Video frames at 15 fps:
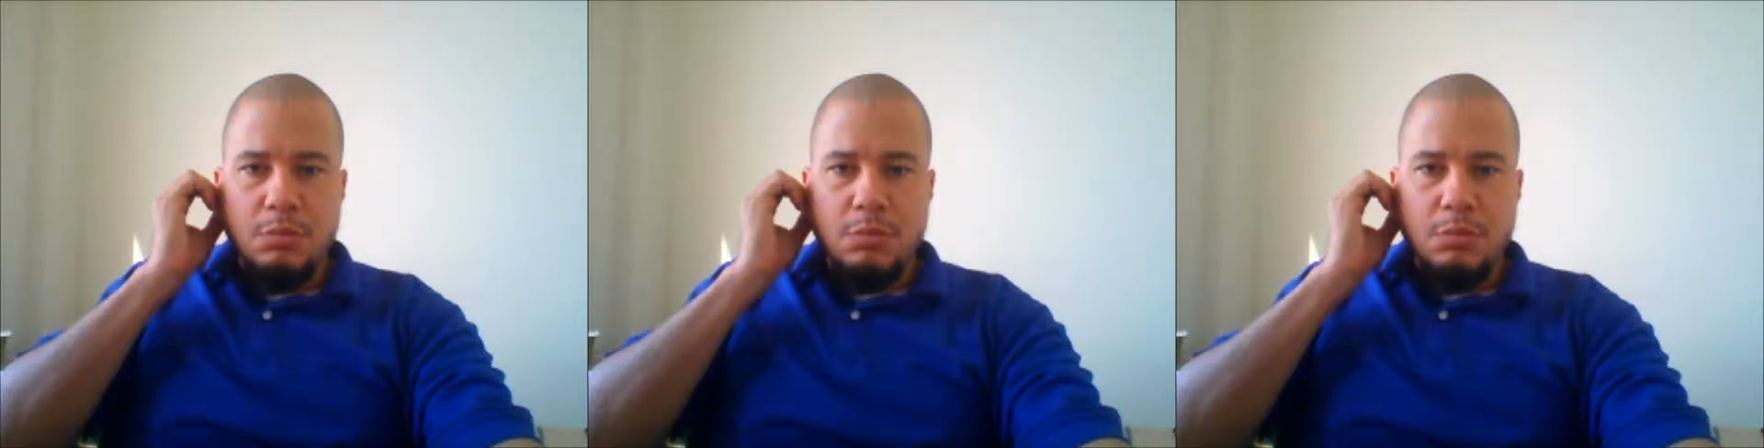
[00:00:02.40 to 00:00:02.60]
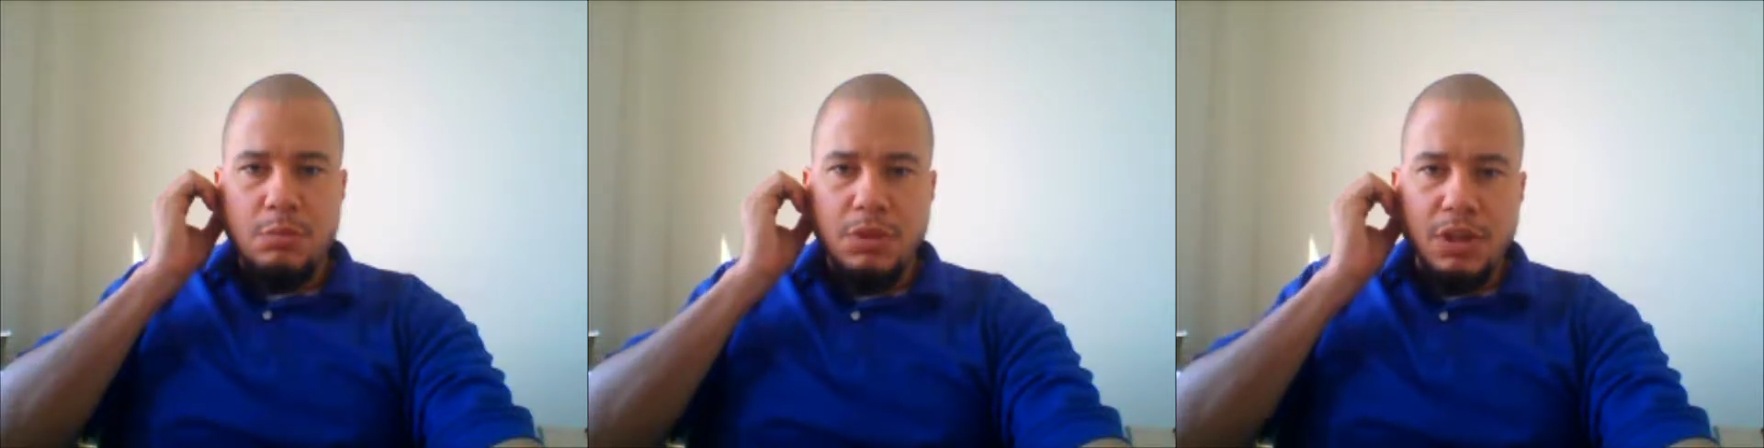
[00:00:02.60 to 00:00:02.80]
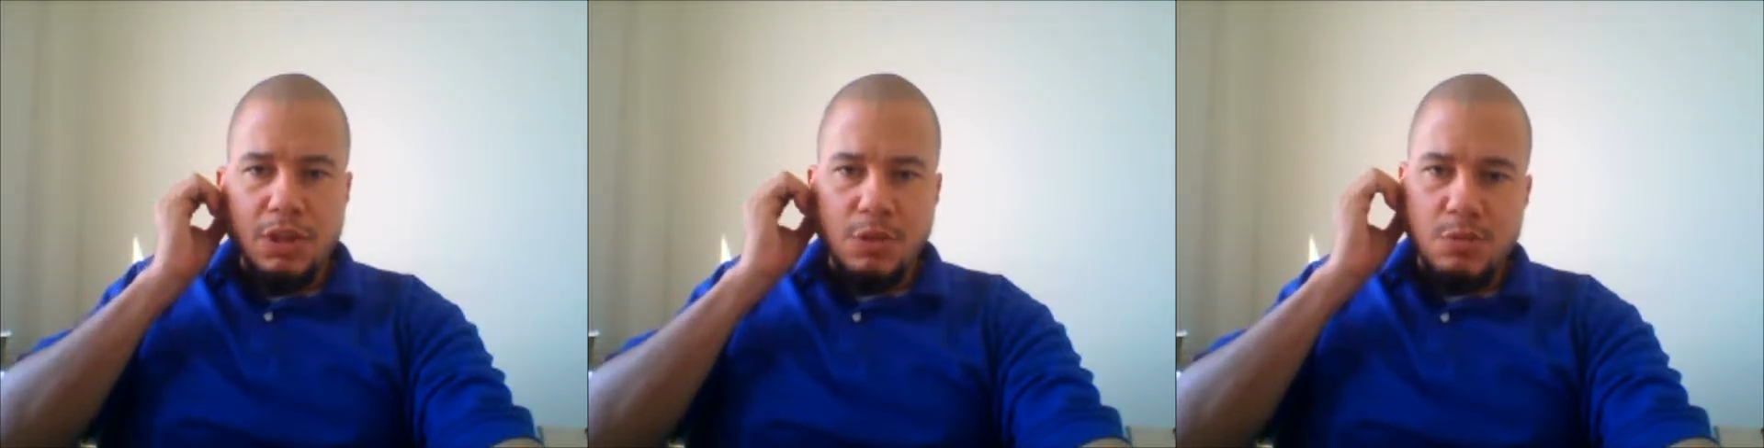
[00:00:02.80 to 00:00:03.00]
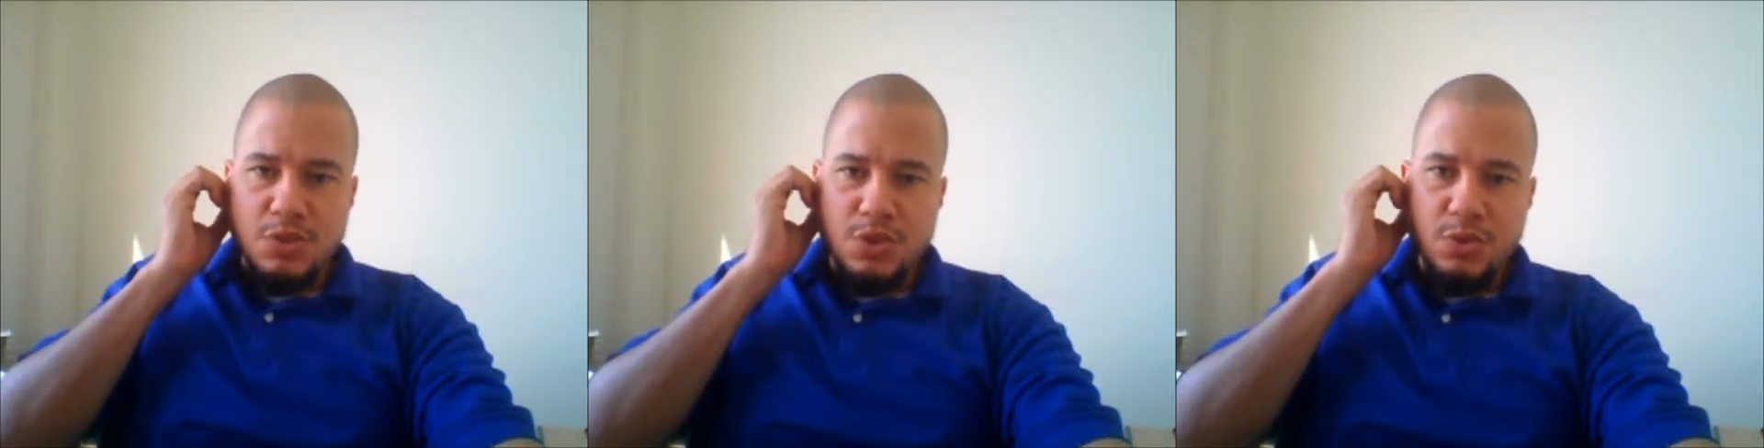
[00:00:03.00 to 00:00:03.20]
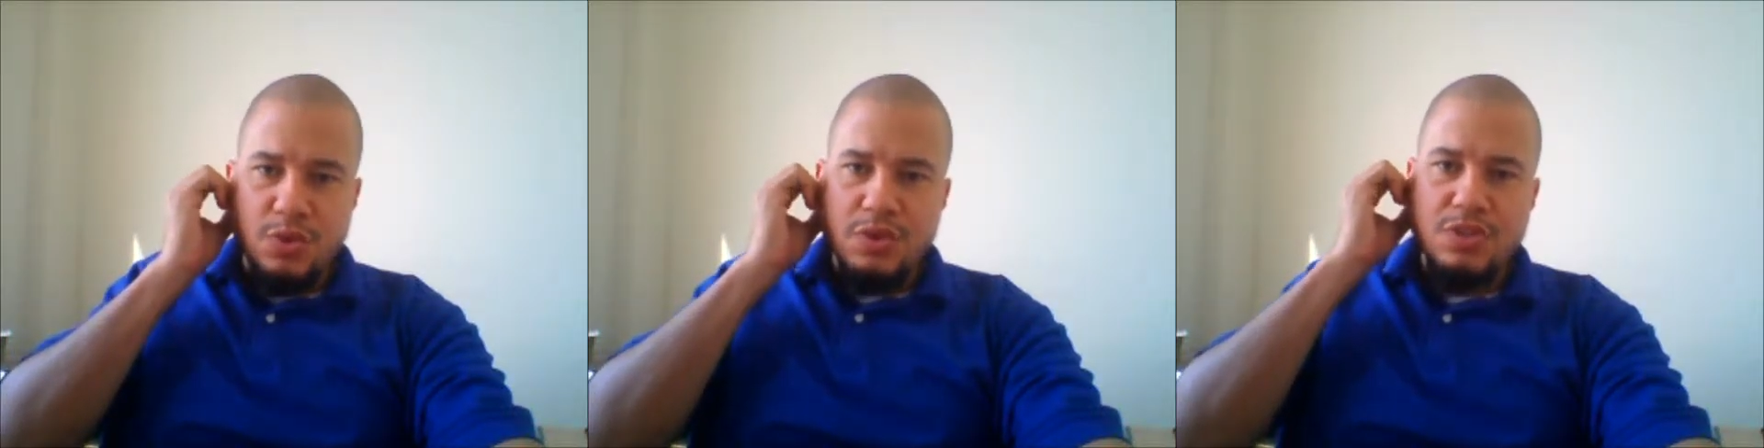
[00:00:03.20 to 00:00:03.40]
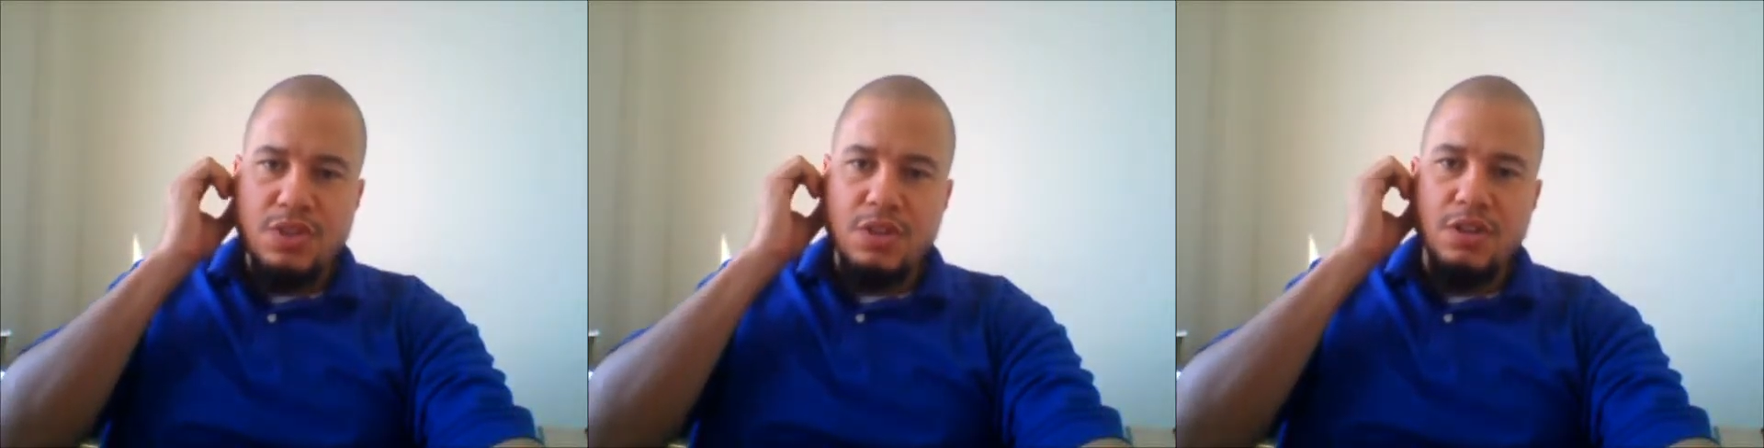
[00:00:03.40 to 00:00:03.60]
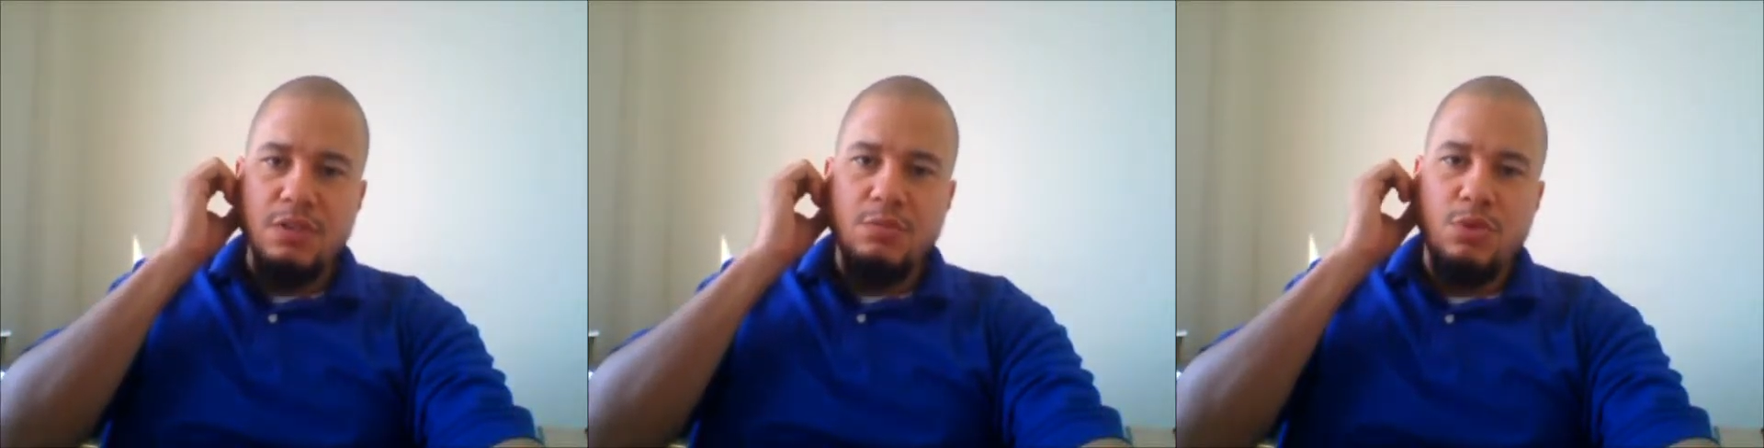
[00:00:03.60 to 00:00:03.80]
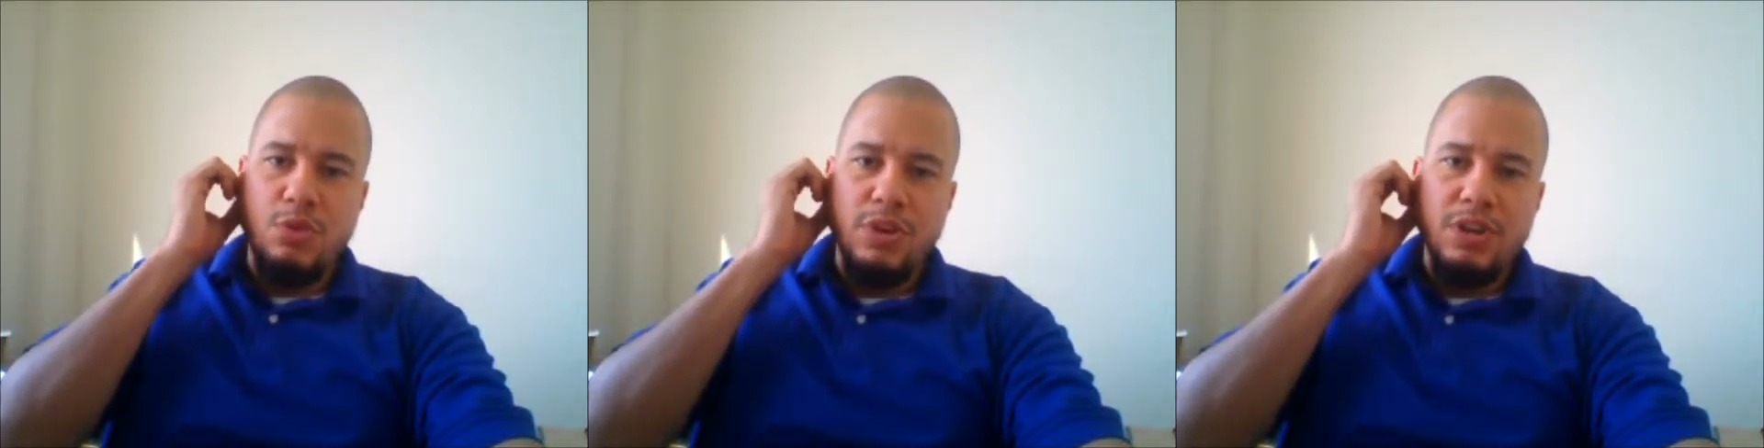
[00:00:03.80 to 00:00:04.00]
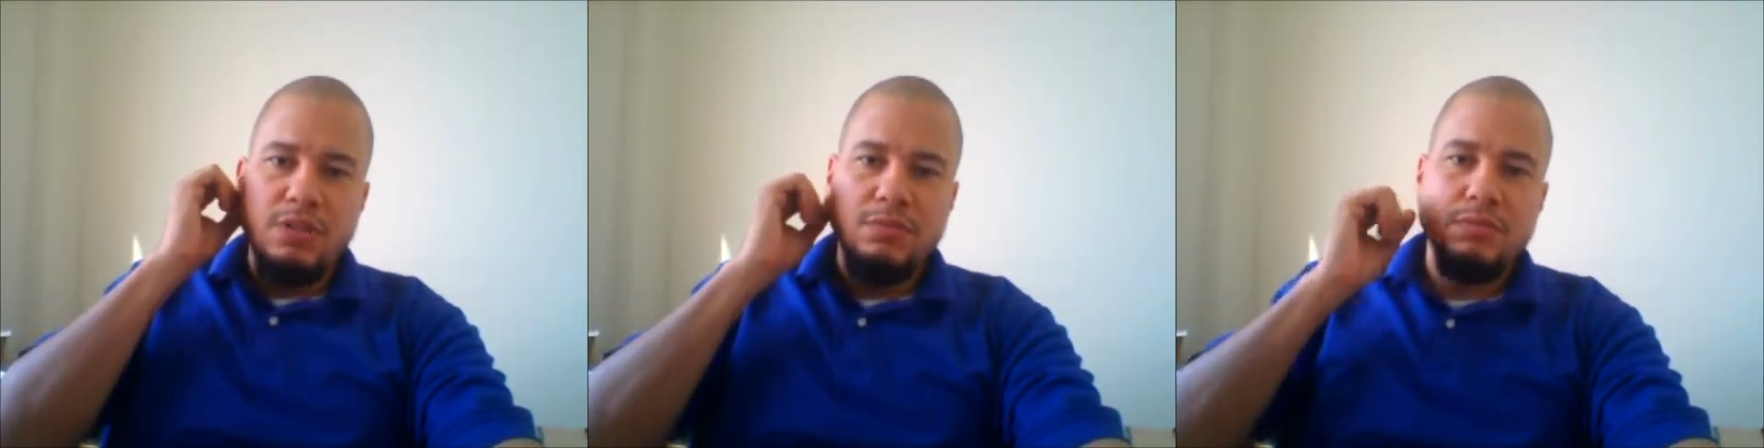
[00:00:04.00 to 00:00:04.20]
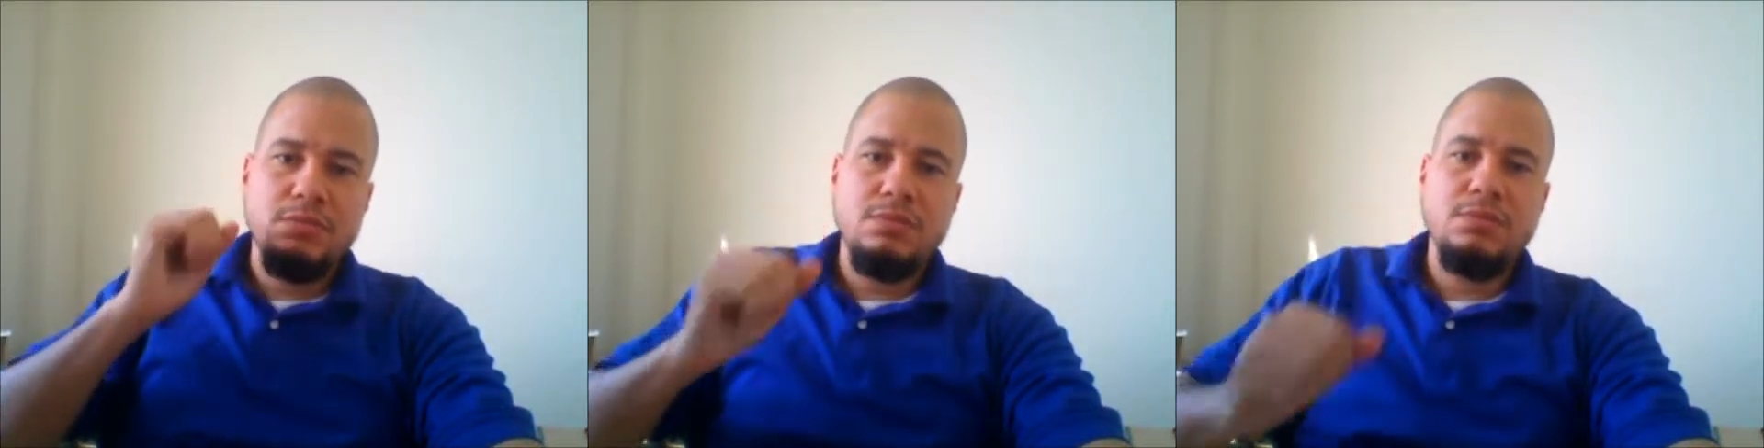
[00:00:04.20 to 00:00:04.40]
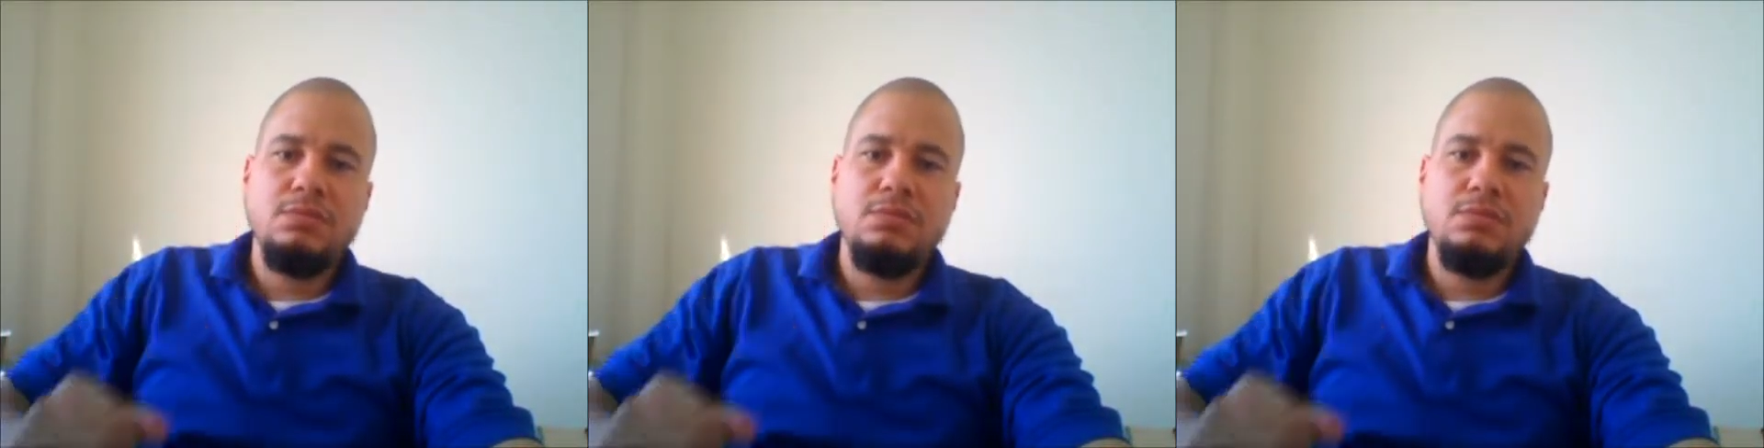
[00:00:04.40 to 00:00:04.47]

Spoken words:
Assalamu alaikum students, and good morning.